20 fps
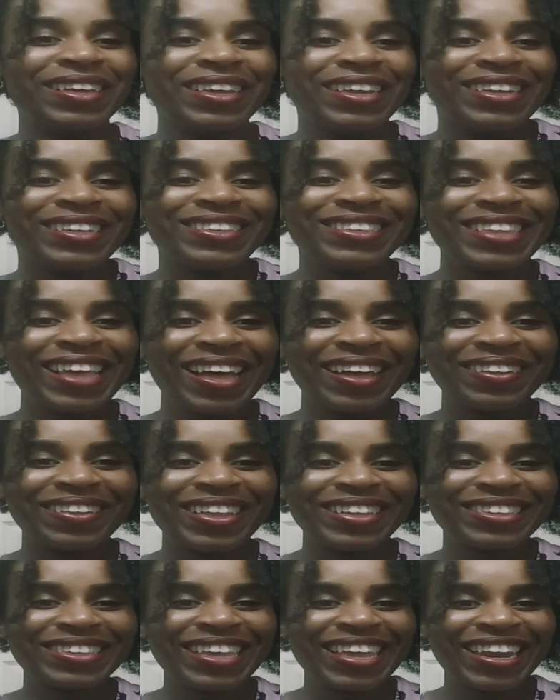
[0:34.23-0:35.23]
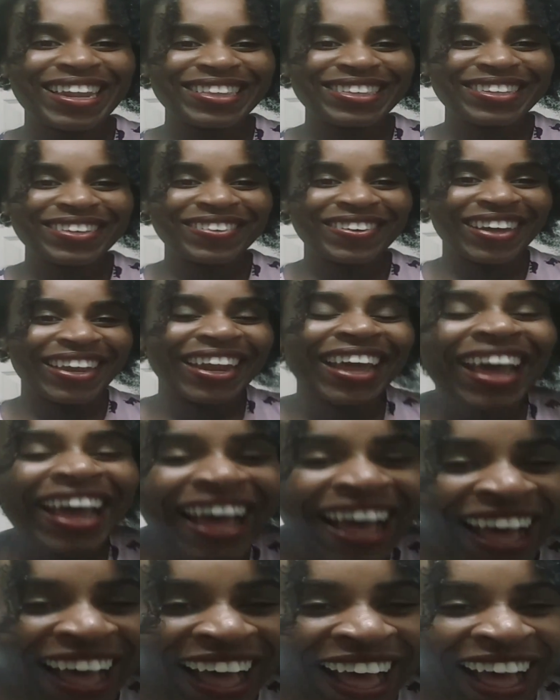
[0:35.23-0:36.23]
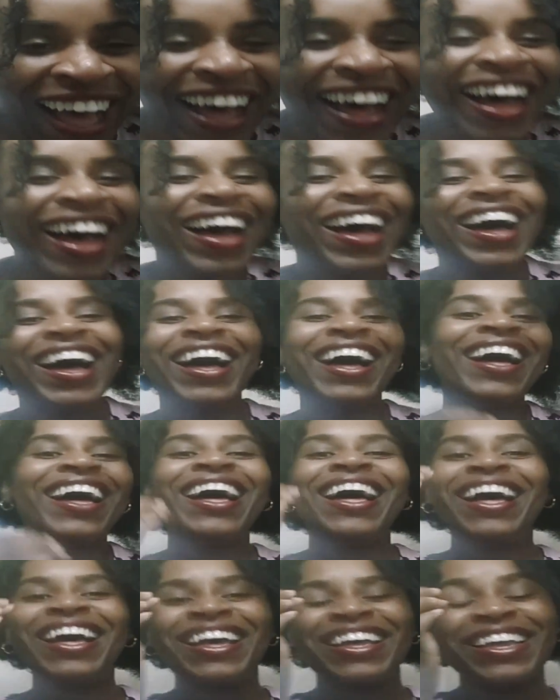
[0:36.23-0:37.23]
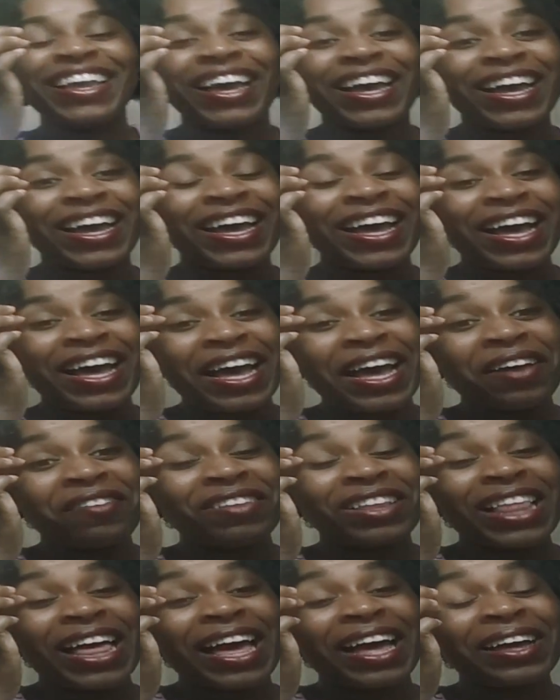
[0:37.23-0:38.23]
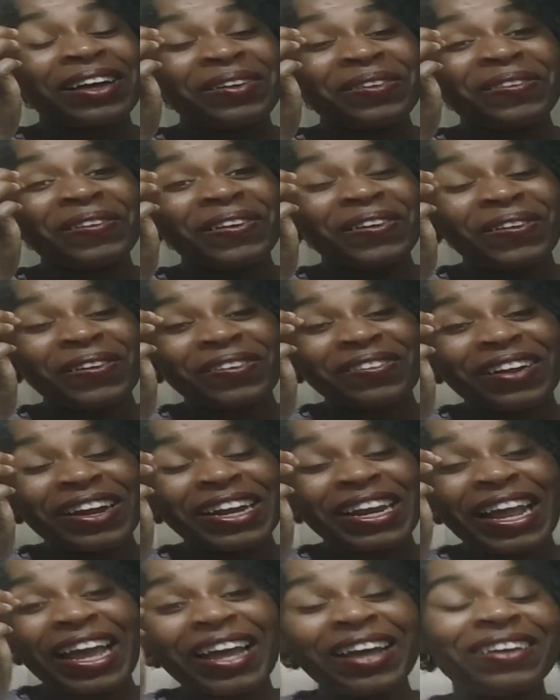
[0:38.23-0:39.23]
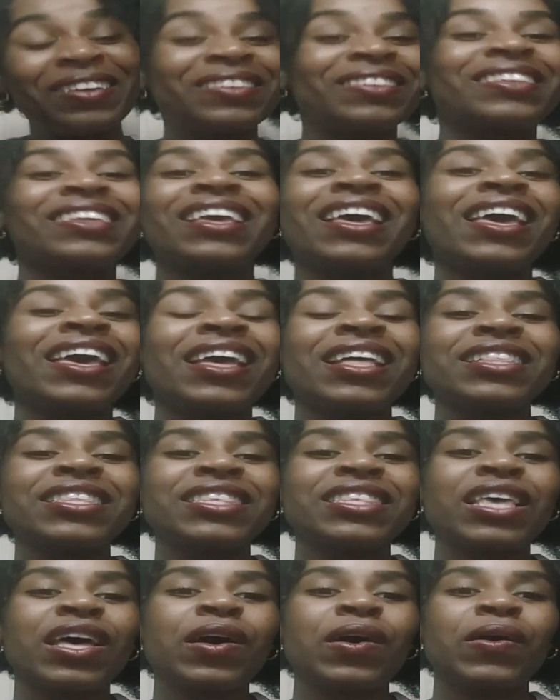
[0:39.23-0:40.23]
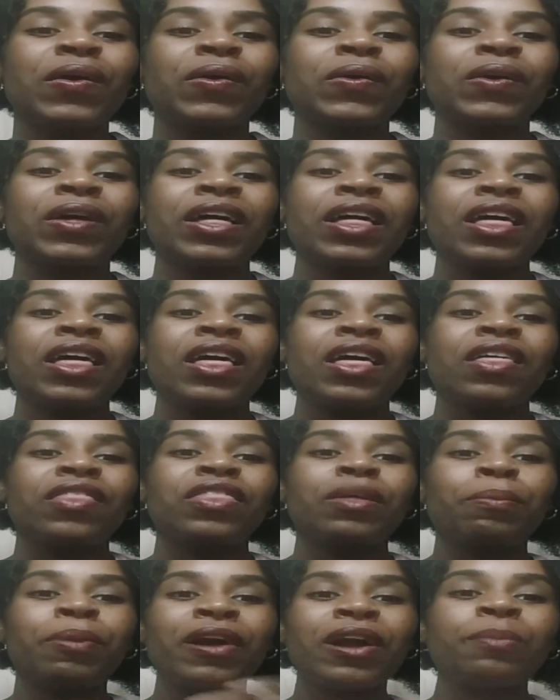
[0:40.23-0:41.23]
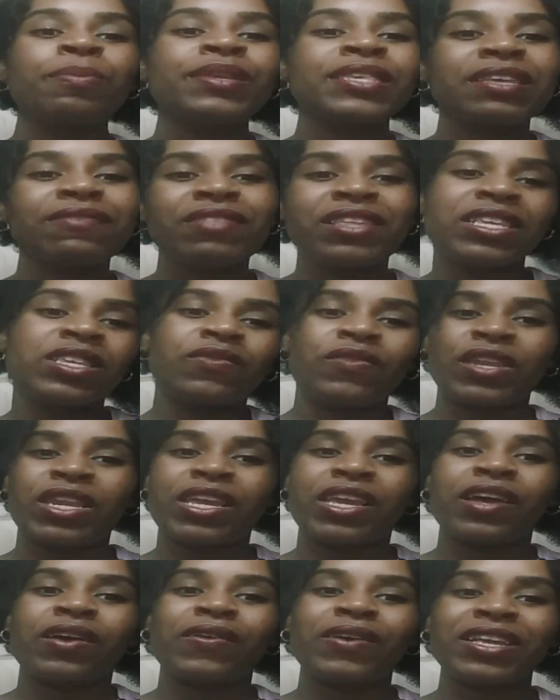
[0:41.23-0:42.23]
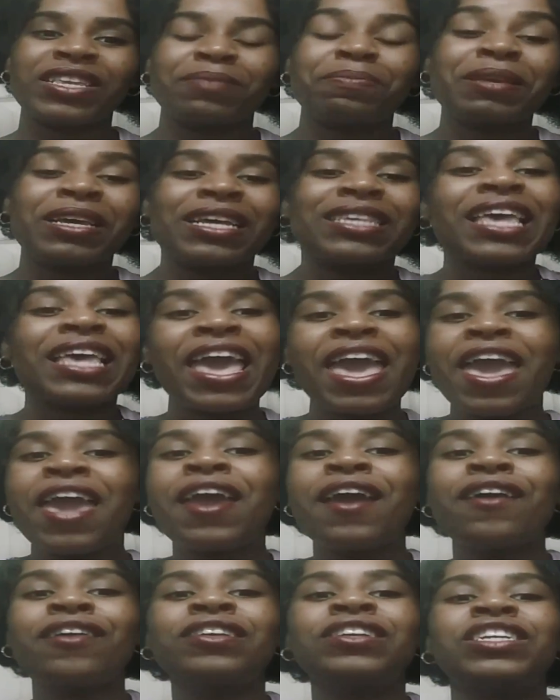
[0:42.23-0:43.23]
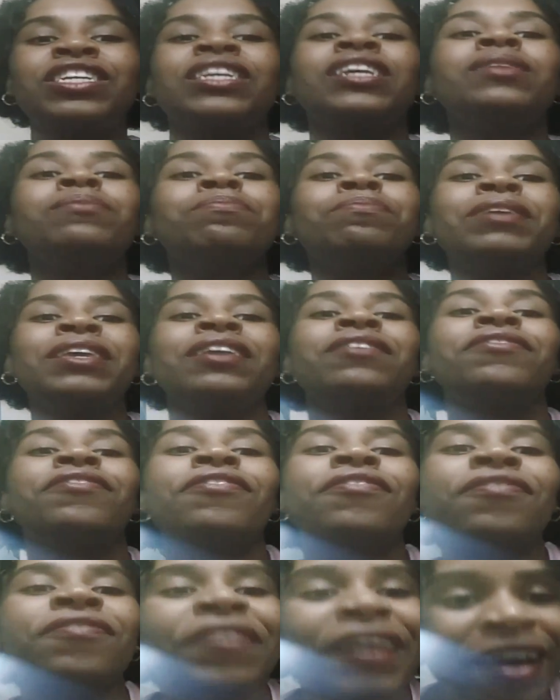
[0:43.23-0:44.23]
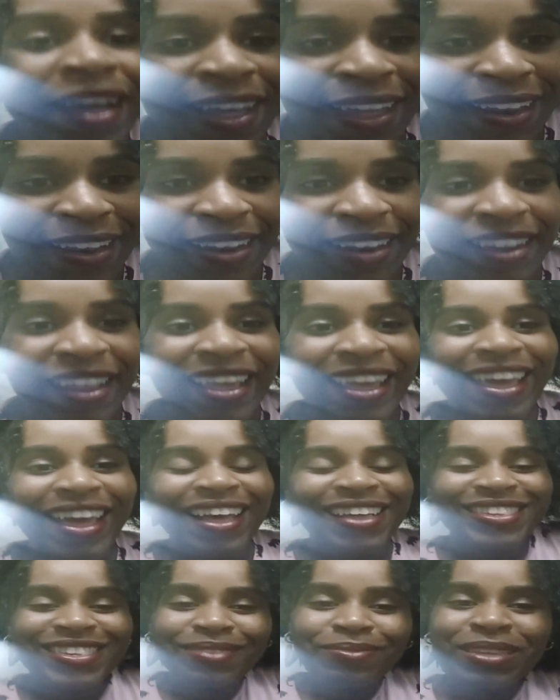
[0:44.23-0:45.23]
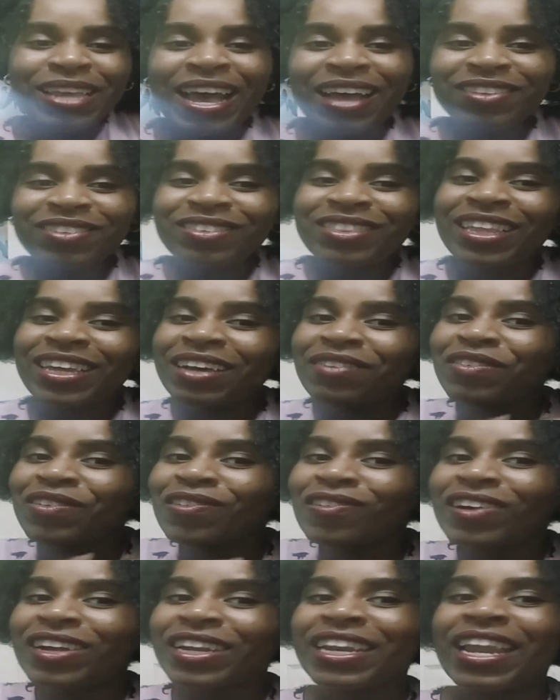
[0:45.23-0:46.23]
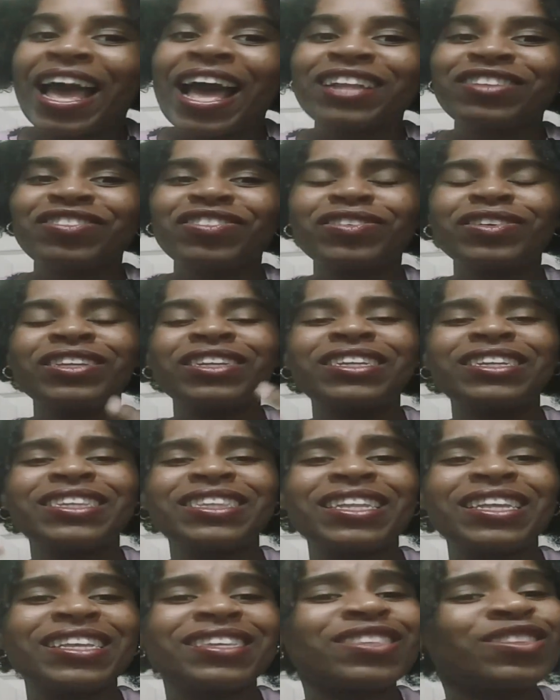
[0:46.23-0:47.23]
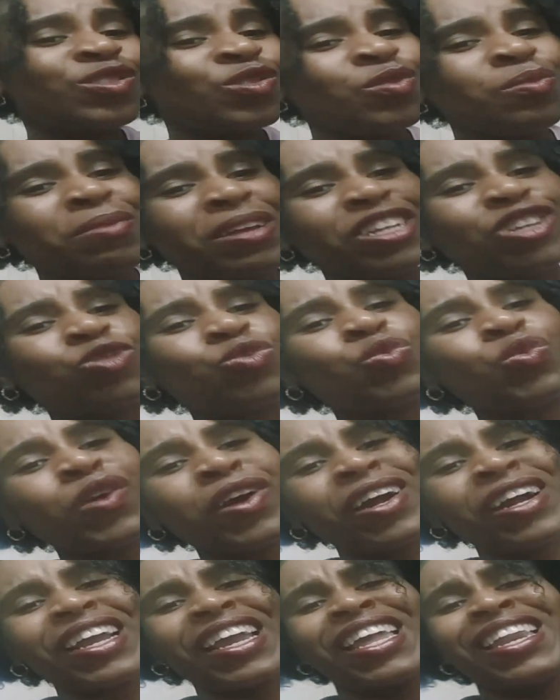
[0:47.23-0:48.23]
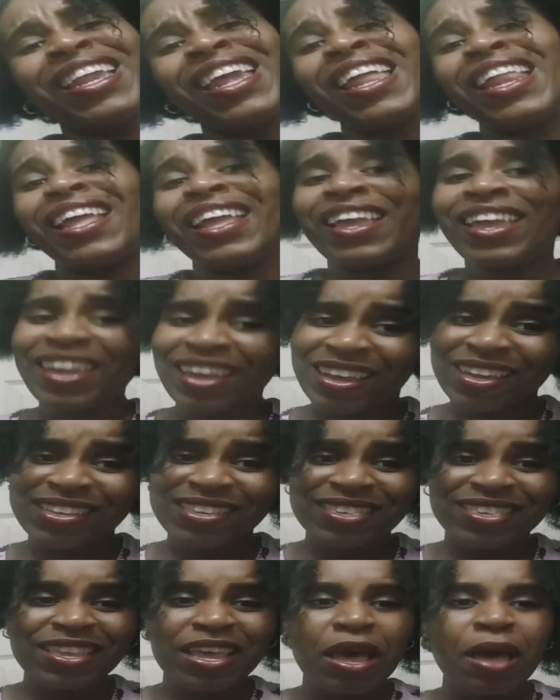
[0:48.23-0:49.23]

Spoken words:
So let's get into it. Yeah, I have a lot going on right now. And so the purpose of this video is because hair should be fun. Sometimes you think of going natural and you just think it's too much work, and it is.